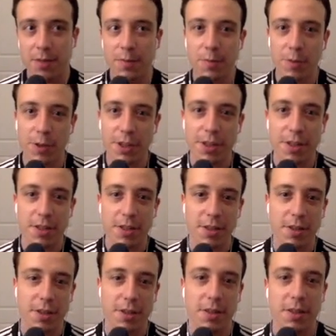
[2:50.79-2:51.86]

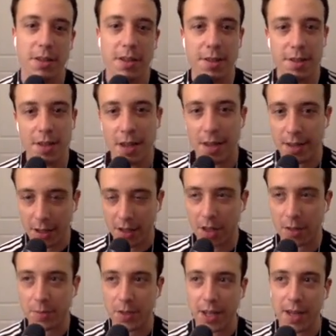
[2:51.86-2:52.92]
Maricha is not that
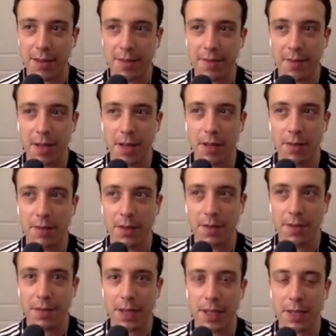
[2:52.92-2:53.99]
complicated of an
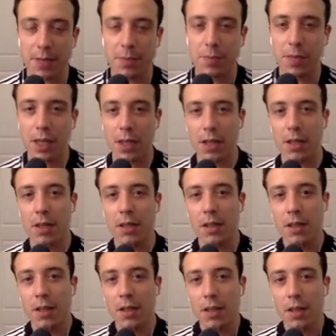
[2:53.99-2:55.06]
effect, but
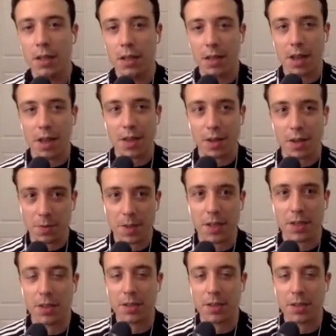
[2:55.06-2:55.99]
I thought it would be good